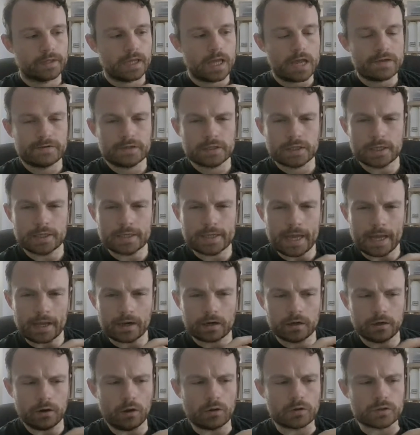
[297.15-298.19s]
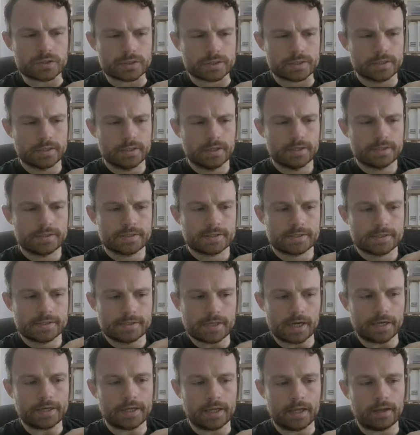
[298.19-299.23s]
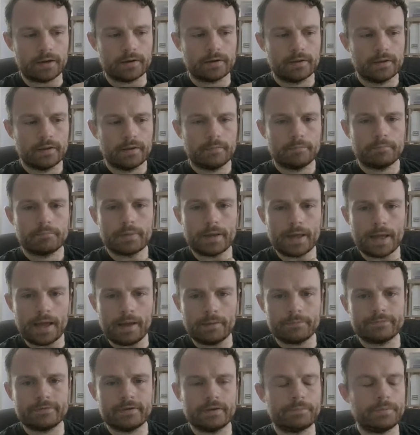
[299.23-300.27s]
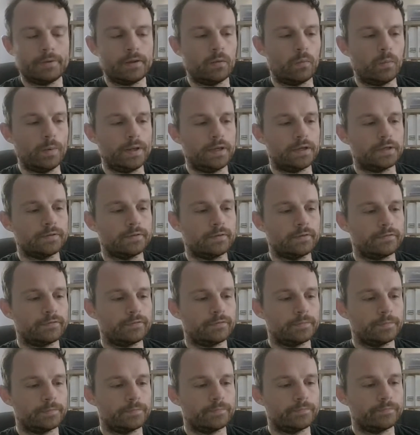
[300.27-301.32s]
If she could get close, study it, Perhaps there'd be a weakness.